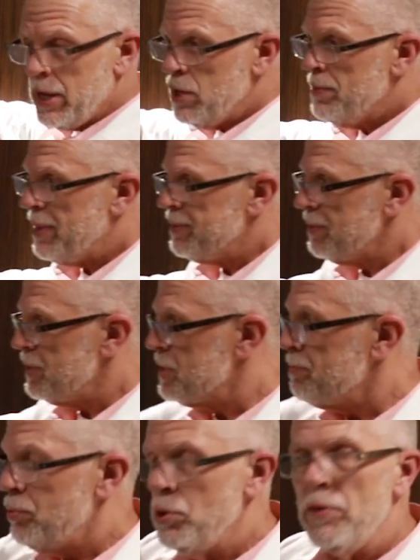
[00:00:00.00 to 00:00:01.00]
You basically
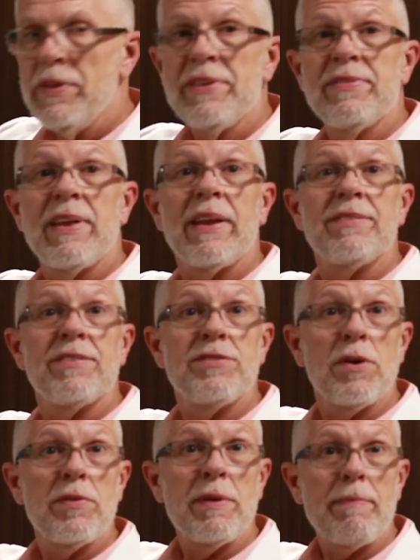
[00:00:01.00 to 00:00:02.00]
just pull this and that lets us
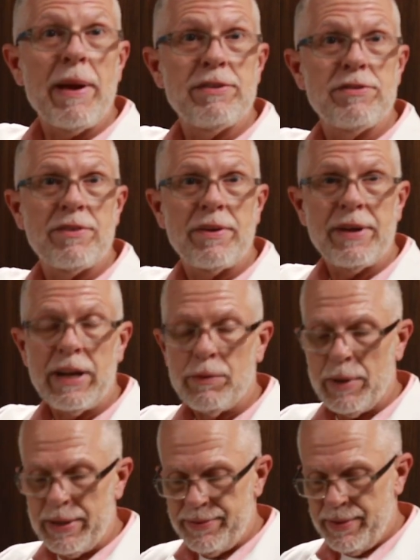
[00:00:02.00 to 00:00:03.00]
know the patient is on daily
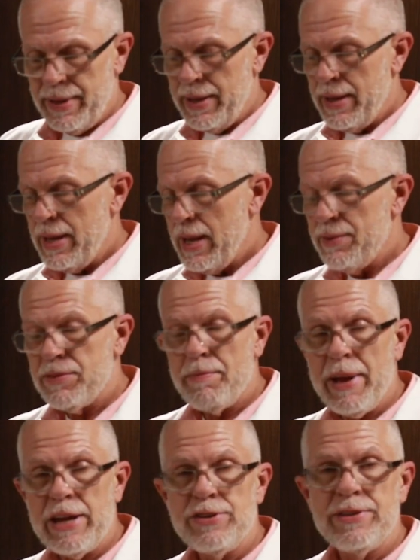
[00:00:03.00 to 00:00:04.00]
waits. If the
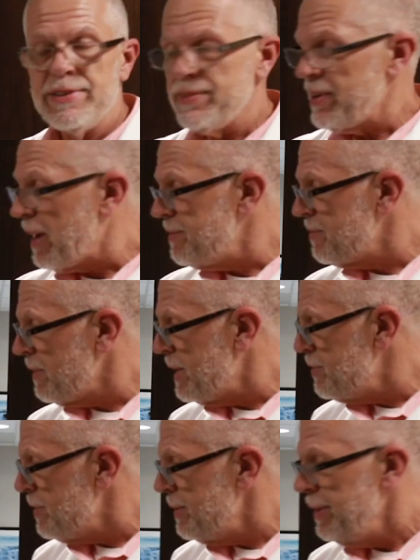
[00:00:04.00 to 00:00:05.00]
patient is in
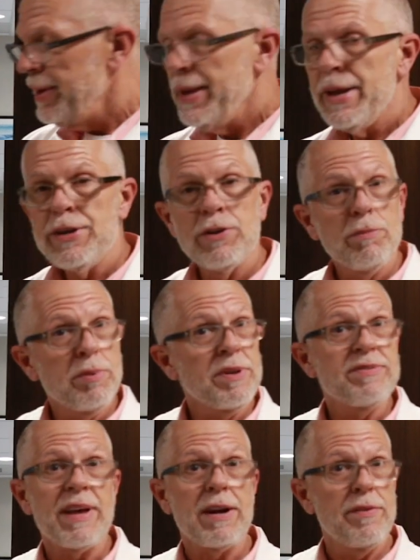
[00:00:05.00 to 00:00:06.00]
isolation, you don't put
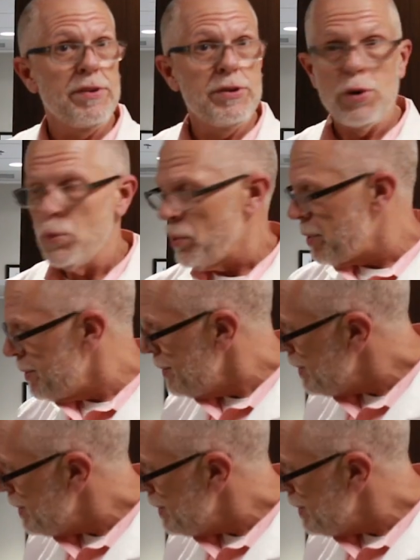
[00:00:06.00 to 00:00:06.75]
a sign on the door.